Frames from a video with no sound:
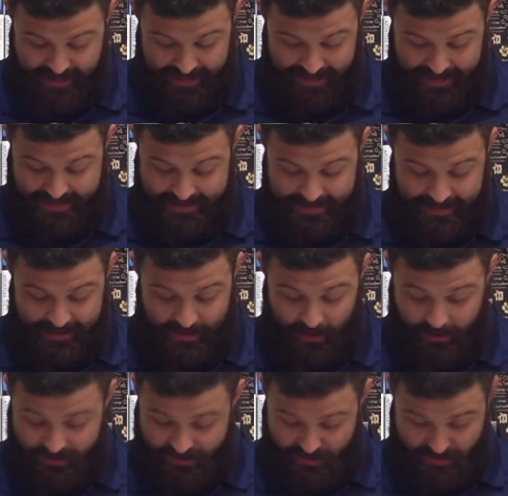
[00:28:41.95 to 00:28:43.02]
and then it
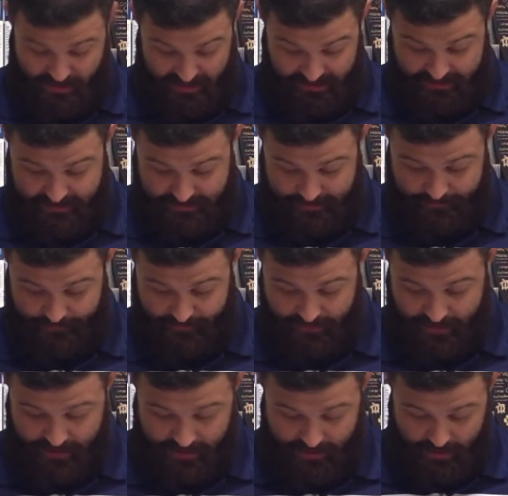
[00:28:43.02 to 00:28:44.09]
also means
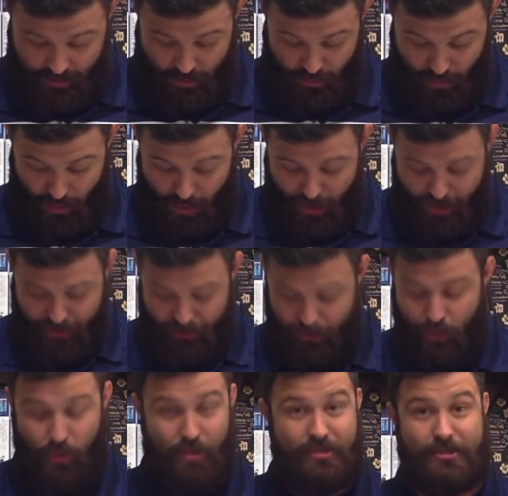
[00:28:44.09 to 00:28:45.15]
work
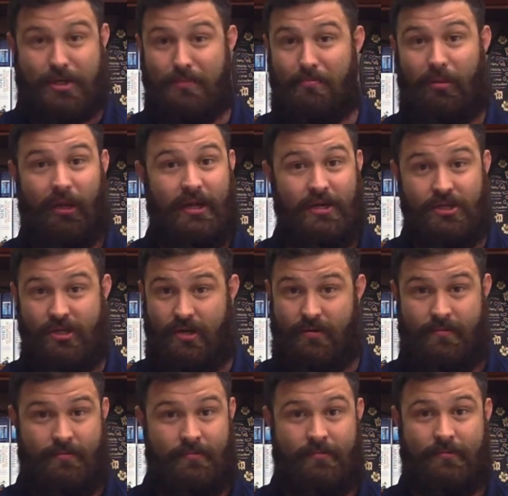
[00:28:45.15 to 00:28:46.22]
towards completion.
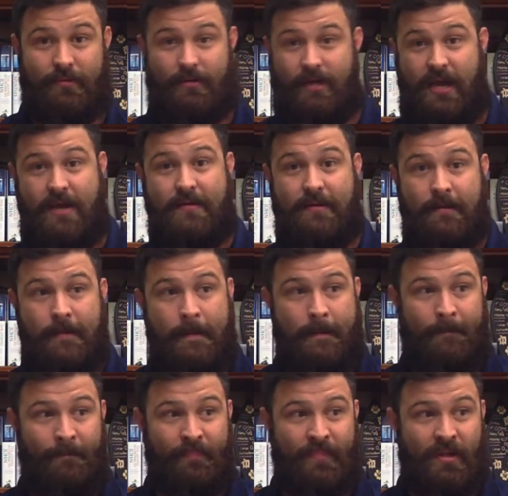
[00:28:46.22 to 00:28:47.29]
Okay,
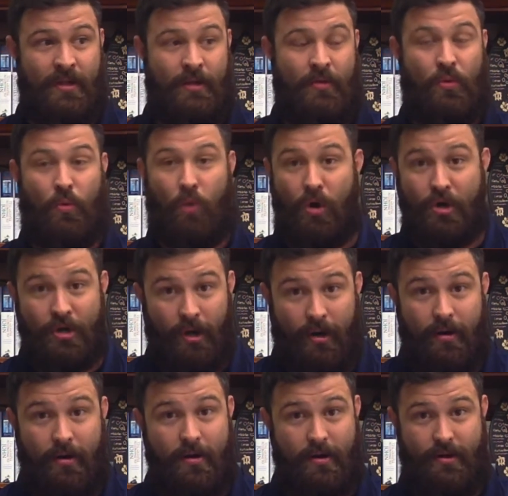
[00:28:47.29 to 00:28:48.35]
work
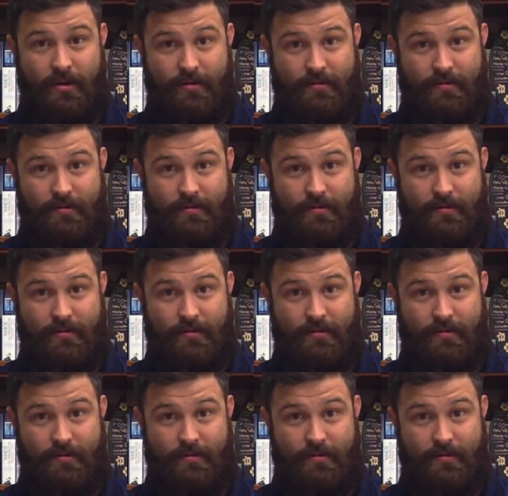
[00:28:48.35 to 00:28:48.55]
hard.